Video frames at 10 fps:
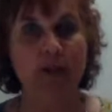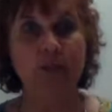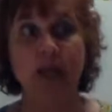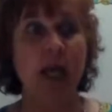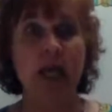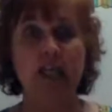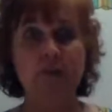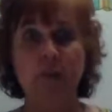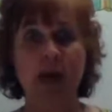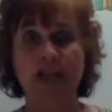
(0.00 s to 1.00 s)
him down. His
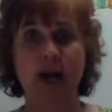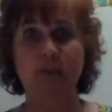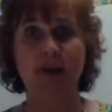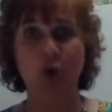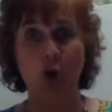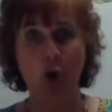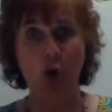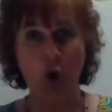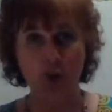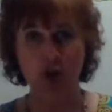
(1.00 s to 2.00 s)
body's not made to
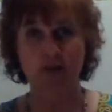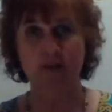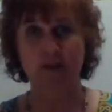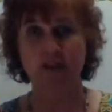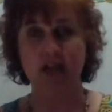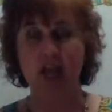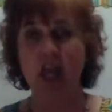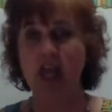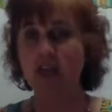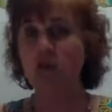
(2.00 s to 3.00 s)
hold all of this.
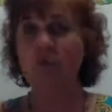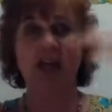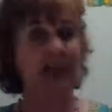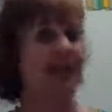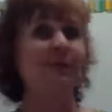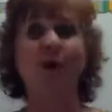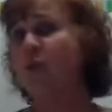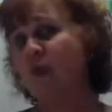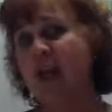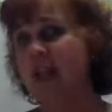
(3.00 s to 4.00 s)
And so they get him
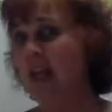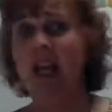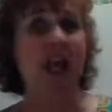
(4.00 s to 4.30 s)
all ready,